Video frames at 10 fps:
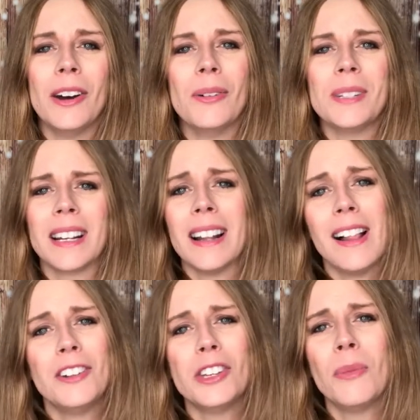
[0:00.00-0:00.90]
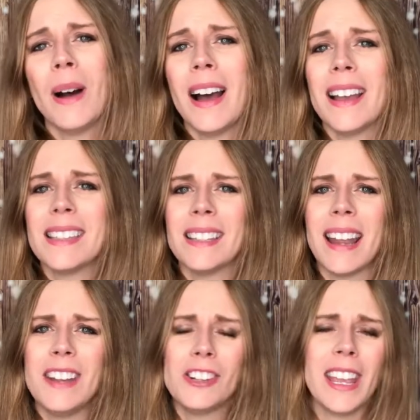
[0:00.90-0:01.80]
technology-wise and
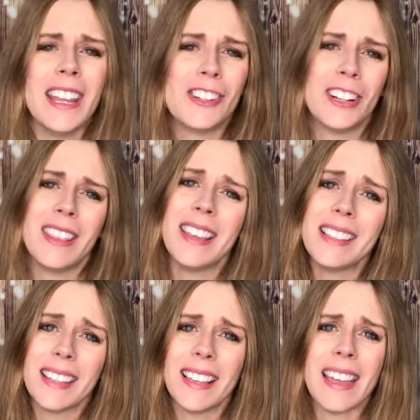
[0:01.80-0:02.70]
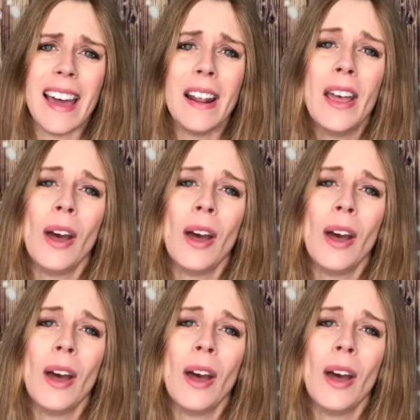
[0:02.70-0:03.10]
education and things like that,